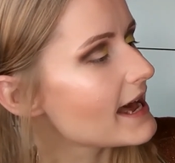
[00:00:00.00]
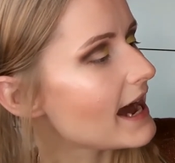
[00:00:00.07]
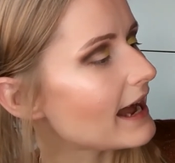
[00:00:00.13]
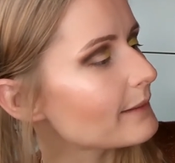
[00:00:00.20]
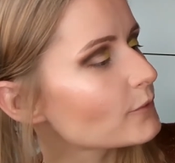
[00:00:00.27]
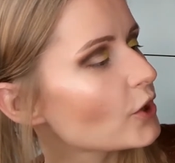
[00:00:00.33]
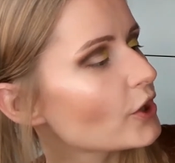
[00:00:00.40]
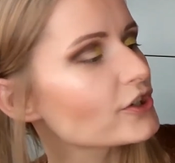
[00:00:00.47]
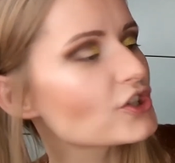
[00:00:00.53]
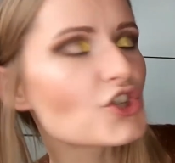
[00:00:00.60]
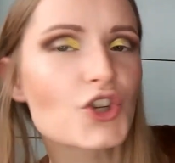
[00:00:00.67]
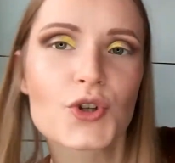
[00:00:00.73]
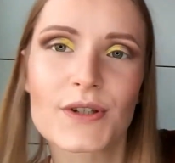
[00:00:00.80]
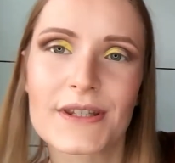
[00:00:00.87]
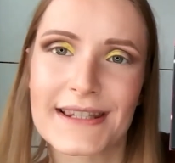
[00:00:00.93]
I'm going
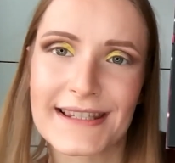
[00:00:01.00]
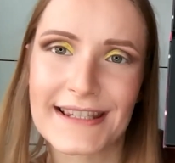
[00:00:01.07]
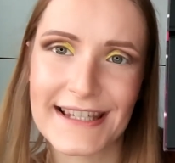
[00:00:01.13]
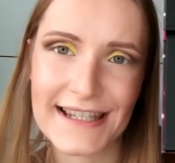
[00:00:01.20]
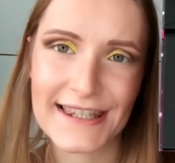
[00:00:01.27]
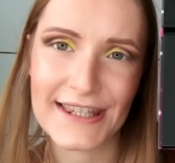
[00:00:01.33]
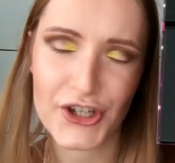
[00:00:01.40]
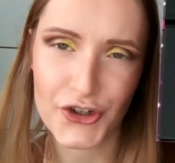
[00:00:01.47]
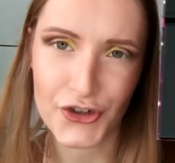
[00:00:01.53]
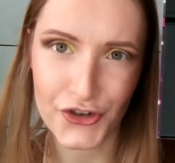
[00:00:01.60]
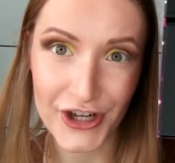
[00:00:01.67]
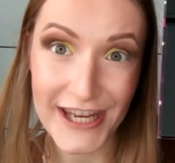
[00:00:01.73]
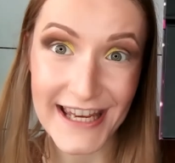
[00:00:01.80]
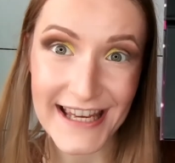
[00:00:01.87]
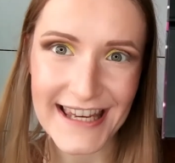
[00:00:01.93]
to use this
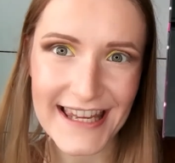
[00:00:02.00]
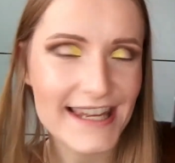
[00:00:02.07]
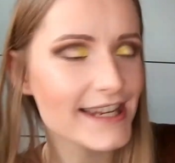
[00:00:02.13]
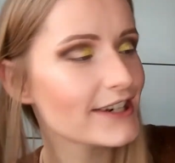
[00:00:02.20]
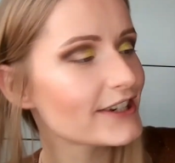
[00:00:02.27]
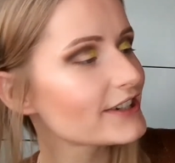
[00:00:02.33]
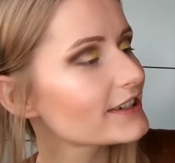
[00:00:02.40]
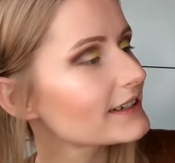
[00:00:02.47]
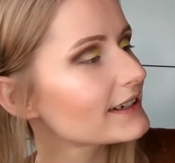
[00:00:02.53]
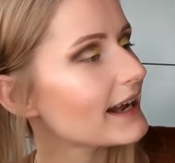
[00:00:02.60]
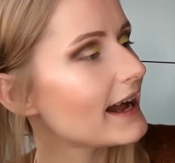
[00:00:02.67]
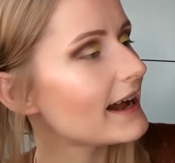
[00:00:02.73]
green here,